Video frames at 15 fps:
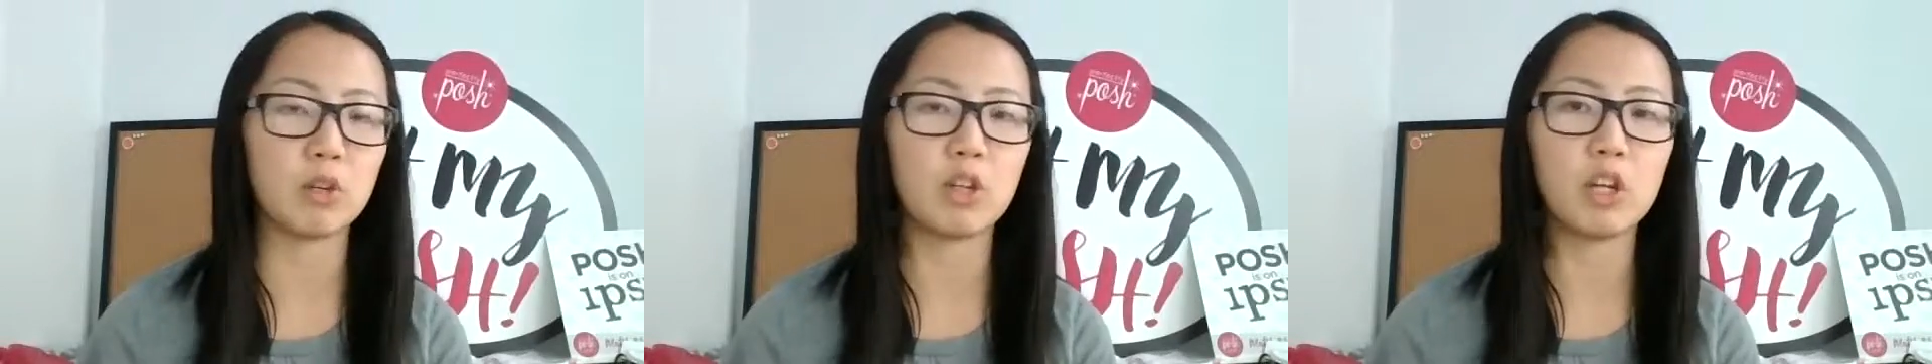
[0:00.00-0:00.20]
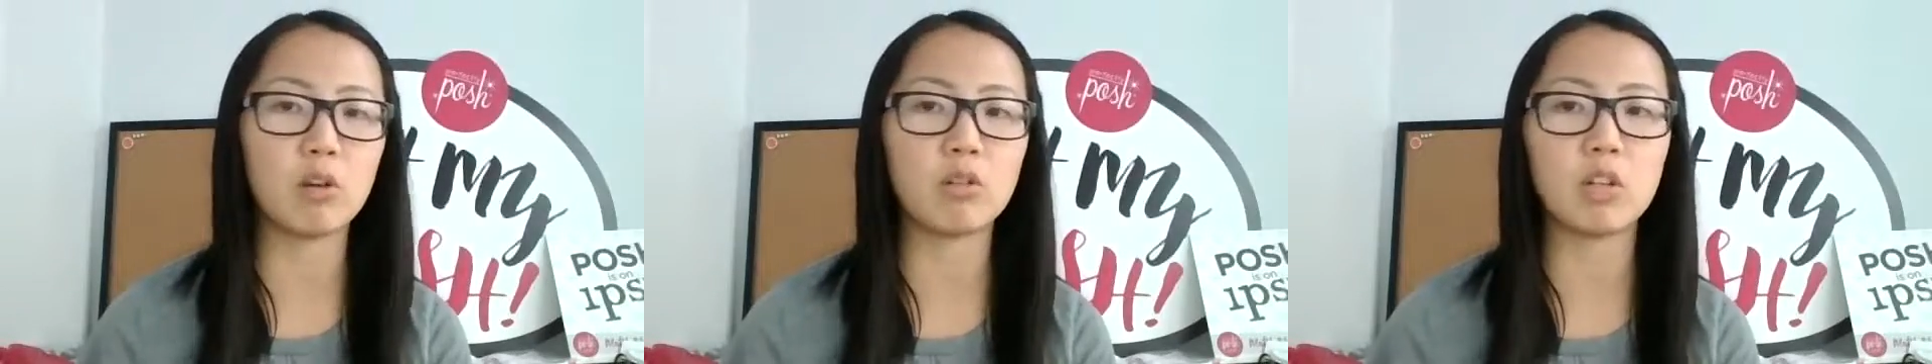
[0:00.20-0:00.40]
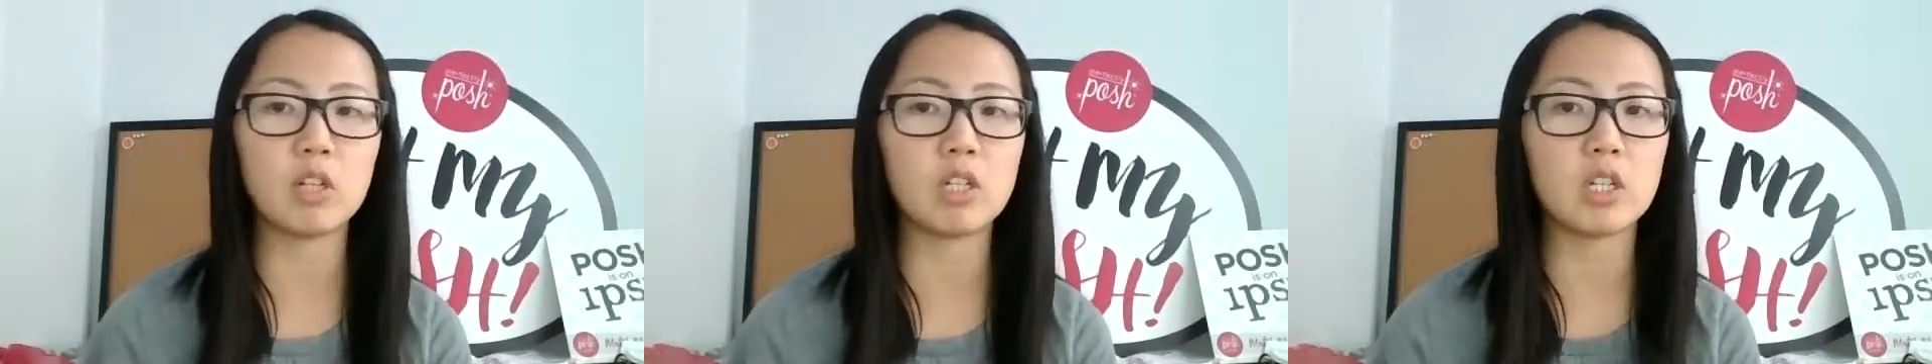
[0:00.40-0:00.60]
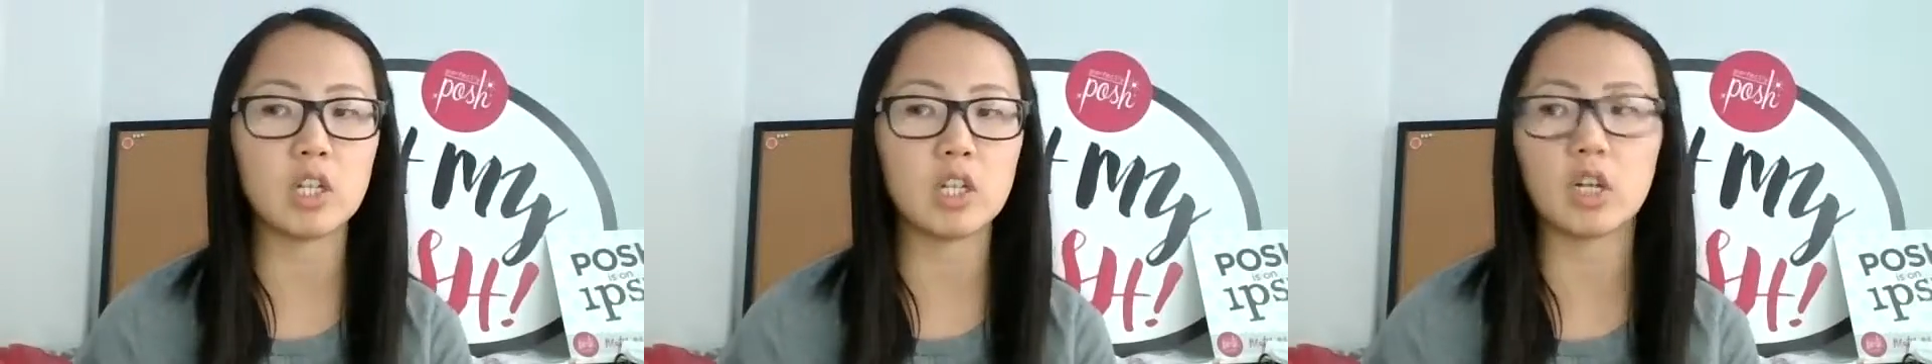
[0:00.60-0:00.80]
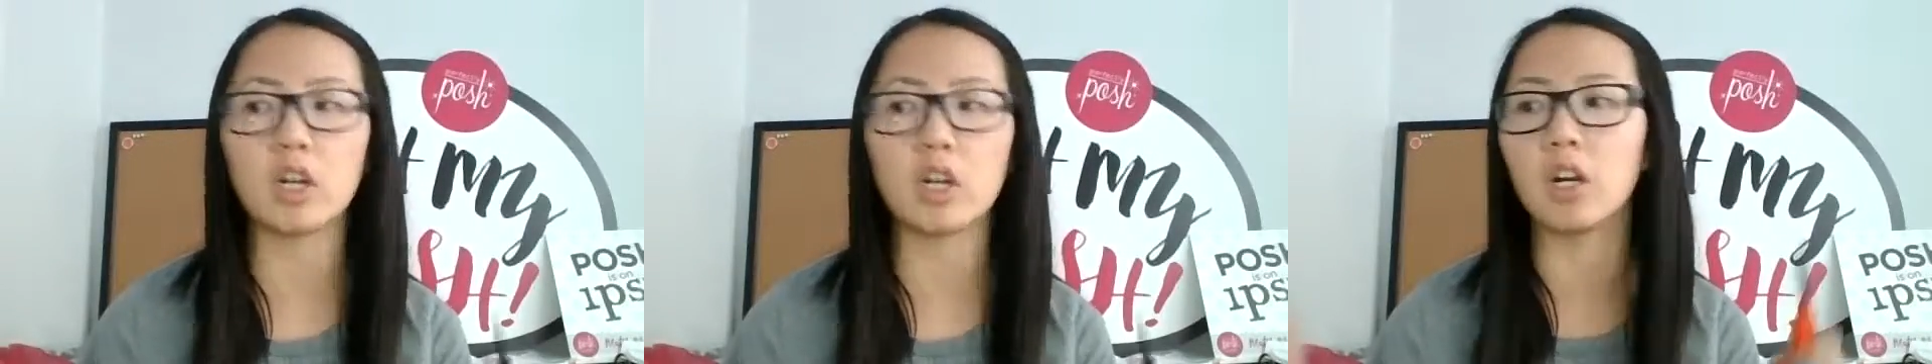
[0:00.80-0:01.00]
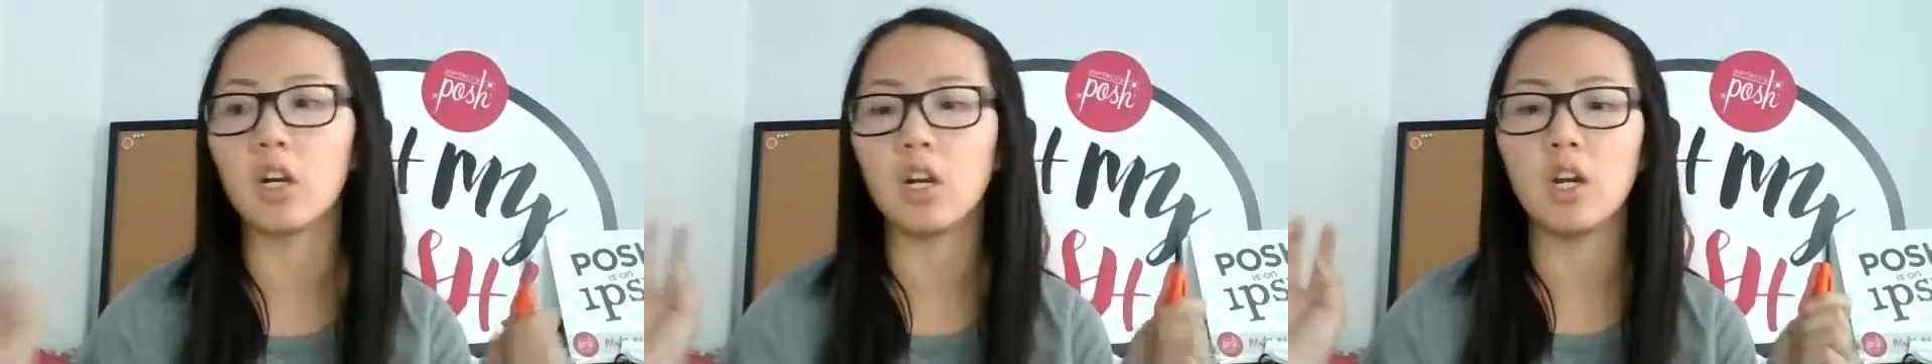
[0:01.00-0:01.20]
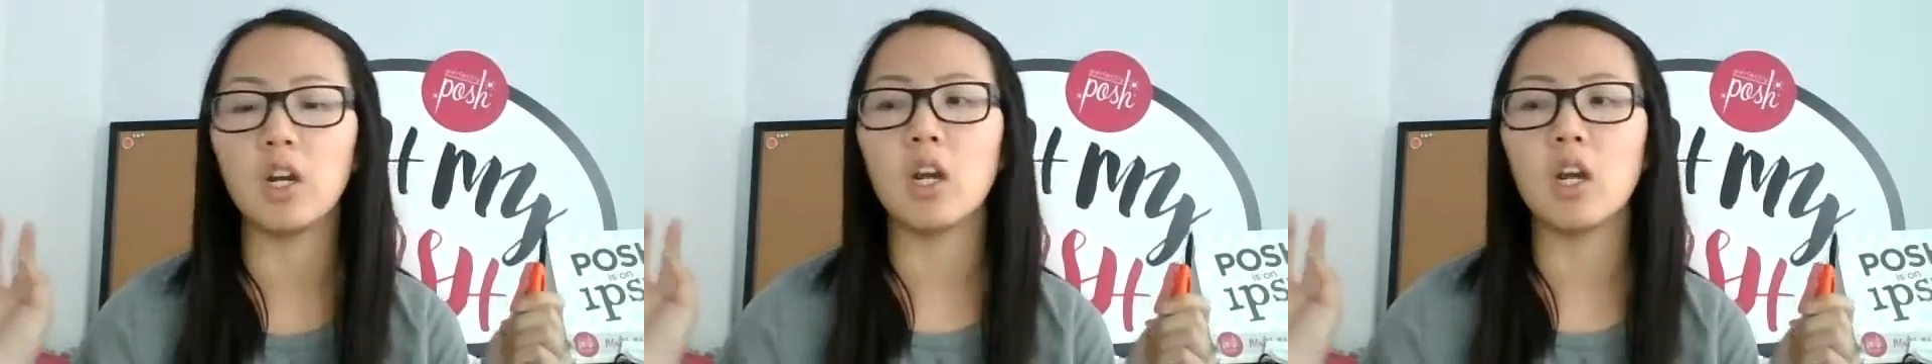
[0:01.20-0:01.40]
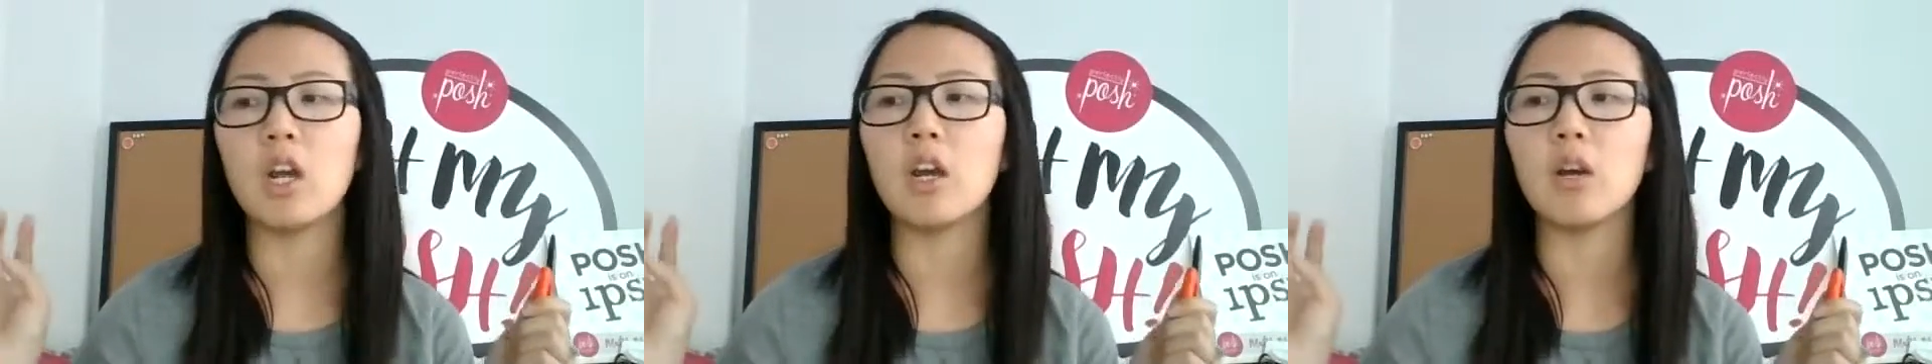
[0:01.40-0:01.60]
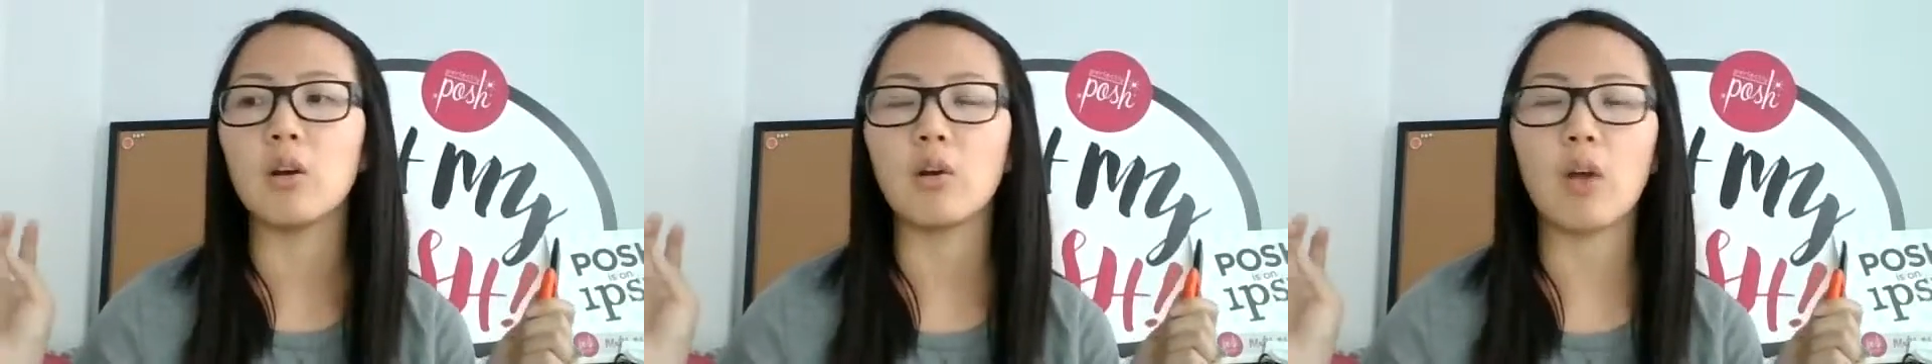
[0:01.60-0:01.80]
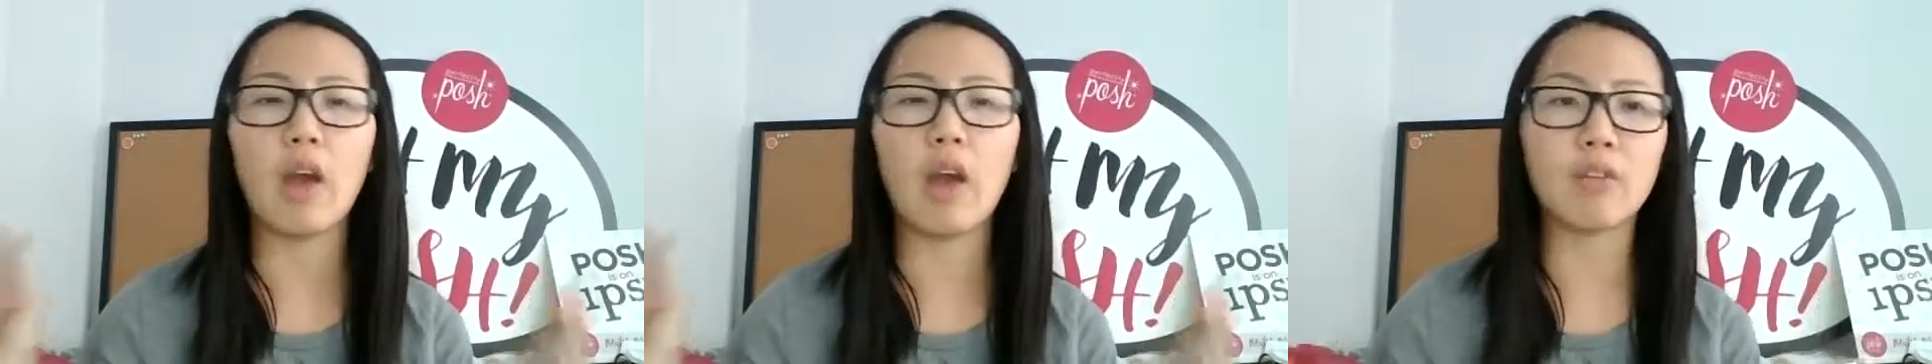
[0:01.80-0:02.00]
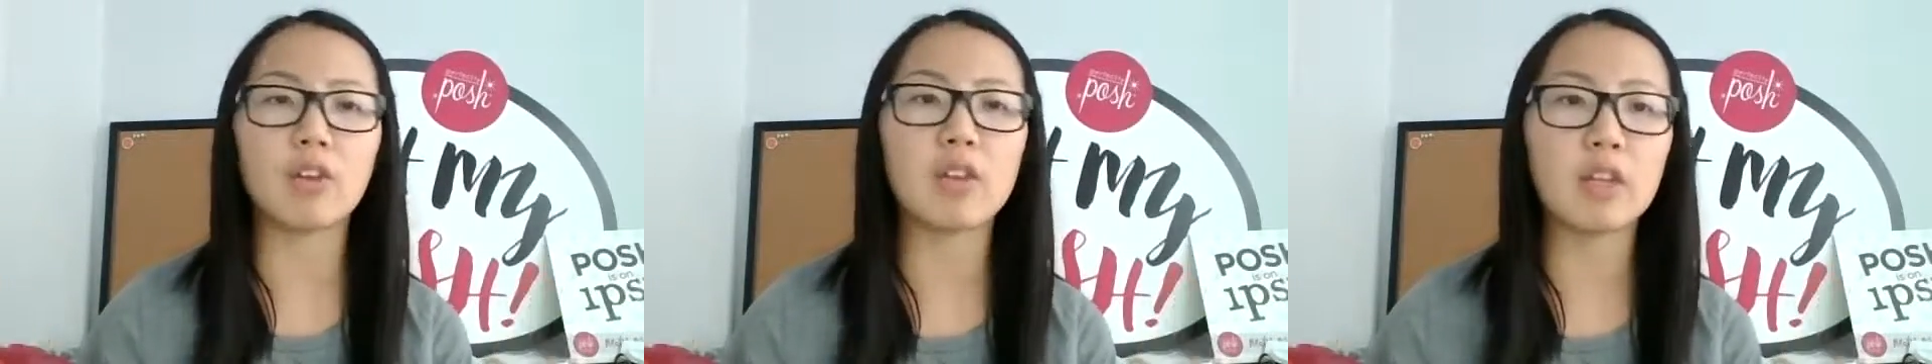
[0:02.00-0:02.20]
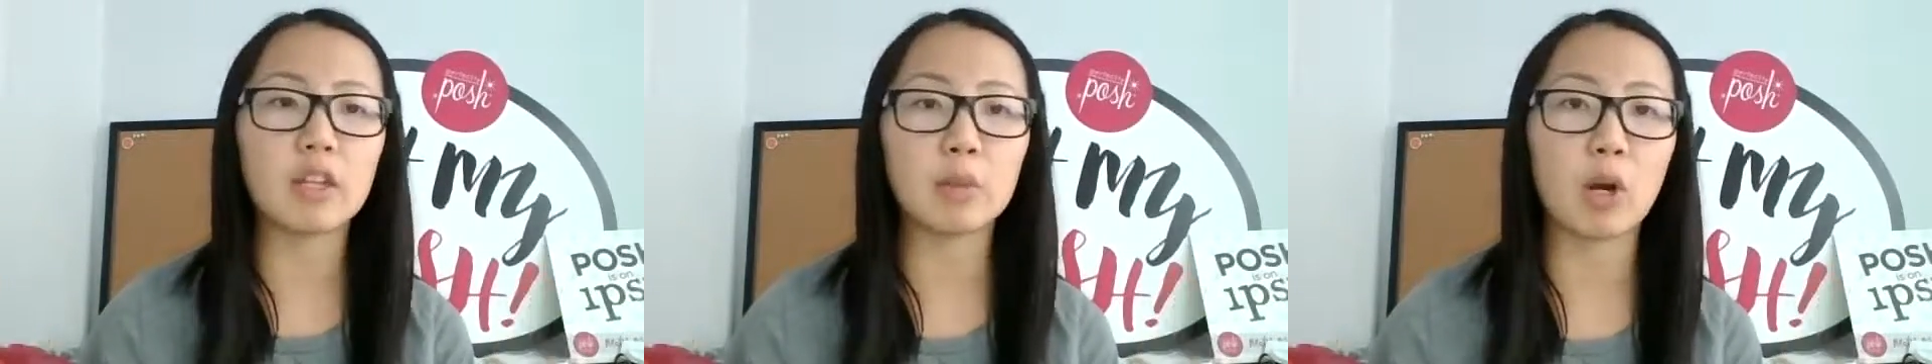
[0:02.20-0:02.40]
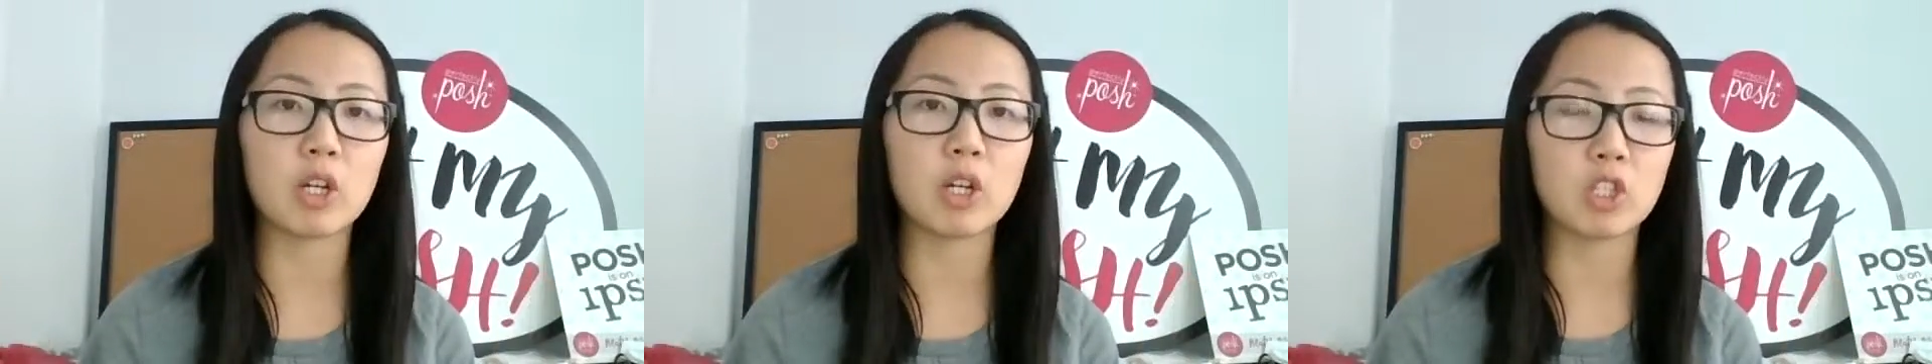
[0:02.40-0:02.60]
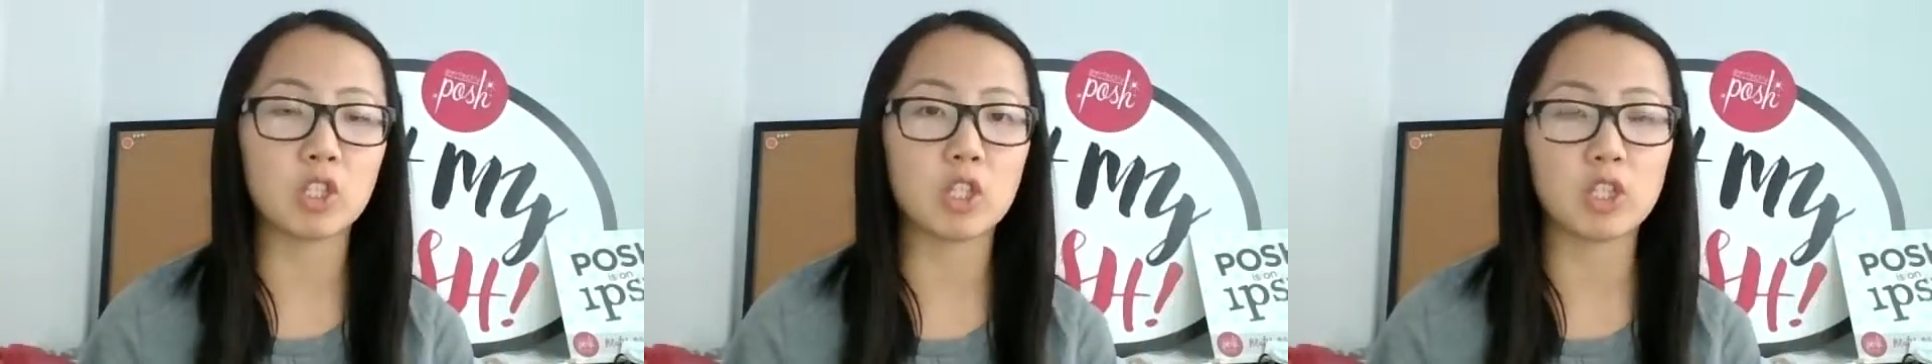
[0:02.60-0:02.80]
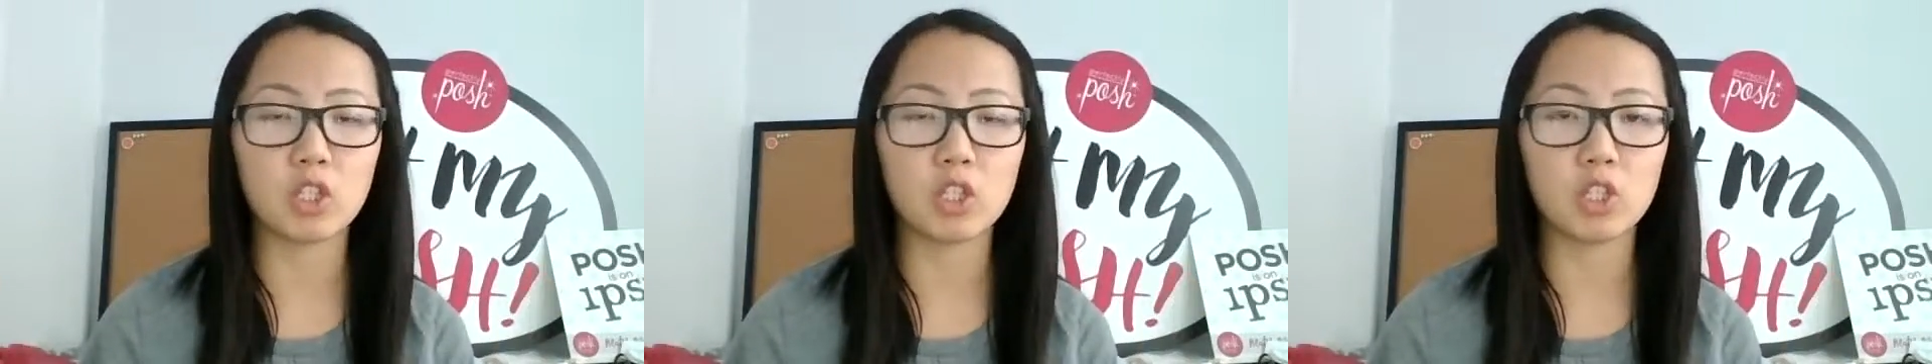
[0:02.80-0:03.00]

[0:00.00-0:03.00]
They don't need to hear everything that Posh doesn't